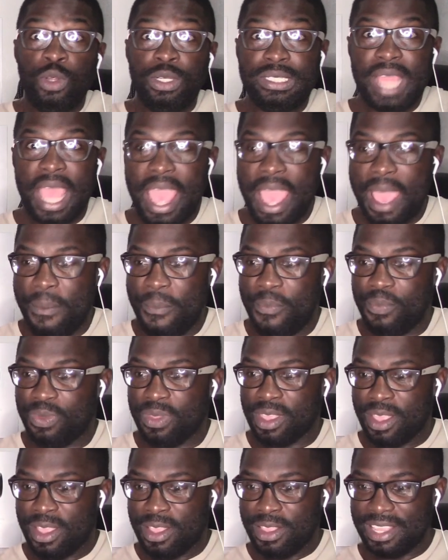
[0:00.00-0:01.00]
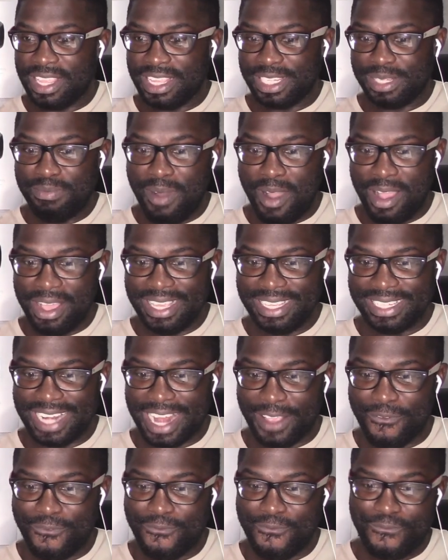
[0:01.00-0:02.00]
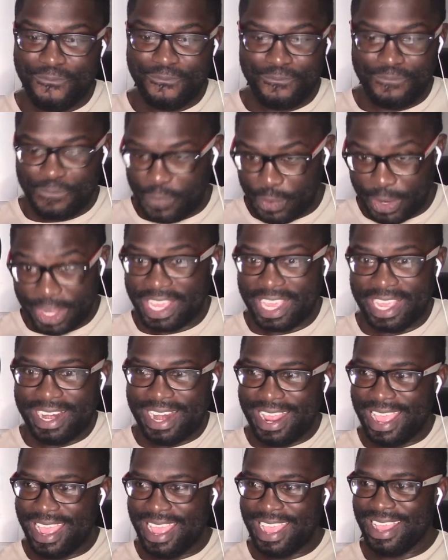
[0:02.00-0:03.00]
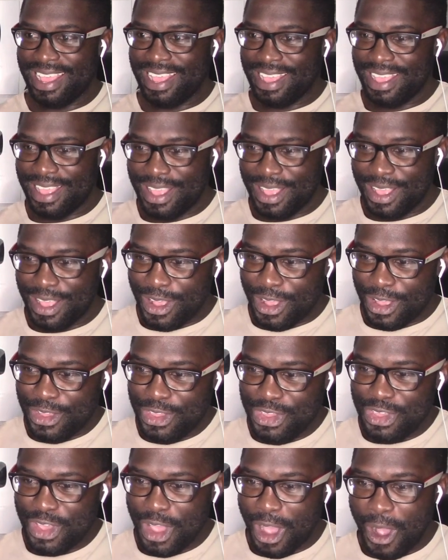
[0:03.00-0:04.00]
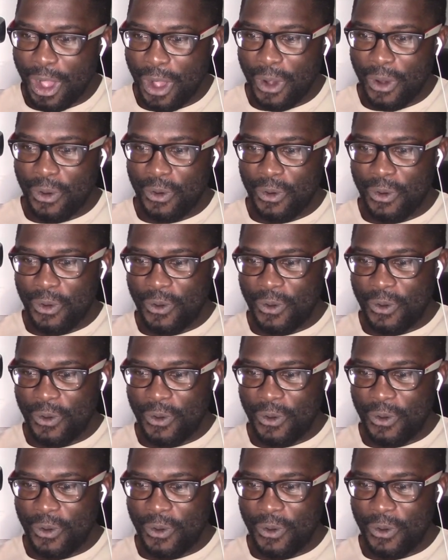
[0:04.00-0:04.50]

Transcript: Damn! This monkey's like freaking... Yo!